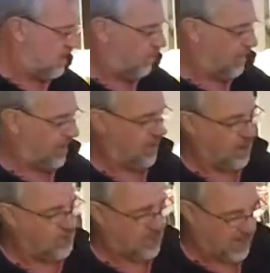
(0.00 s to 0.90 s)
We then
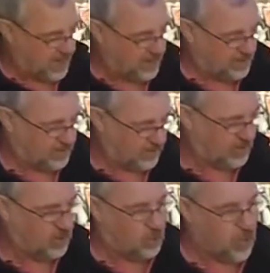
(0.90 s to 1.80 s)
go to
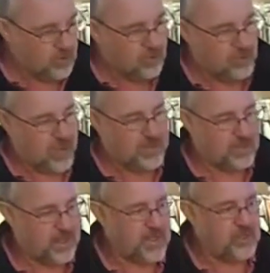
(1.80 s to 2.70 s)
80s,
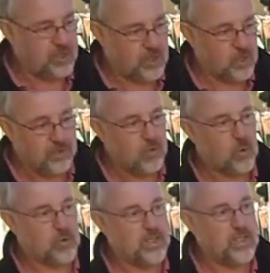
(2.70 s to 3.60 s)
120s,
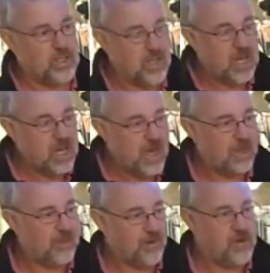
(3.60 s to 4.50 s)
240s
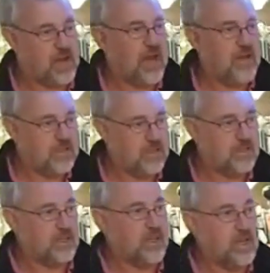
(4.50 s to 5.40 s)
and
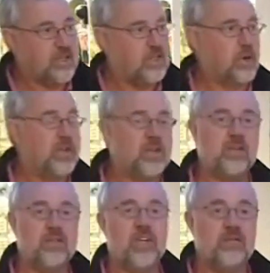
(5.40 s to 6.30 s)
380s. So it
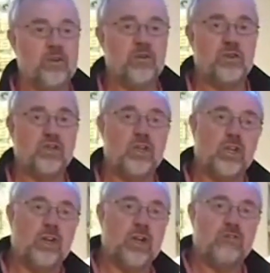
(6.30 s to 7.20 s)
does give you such
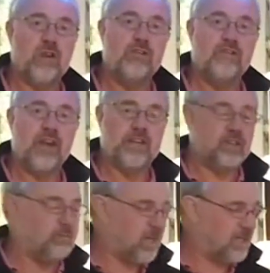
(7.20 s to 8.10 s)
a lovely
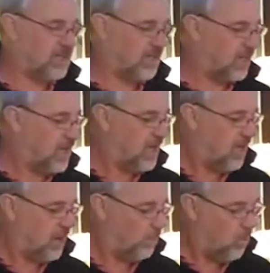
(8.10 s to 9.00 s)
flexibility
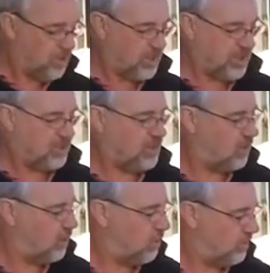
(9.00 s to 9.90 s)
in what it is
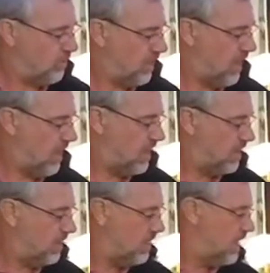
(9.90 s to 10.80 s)
that you want to light.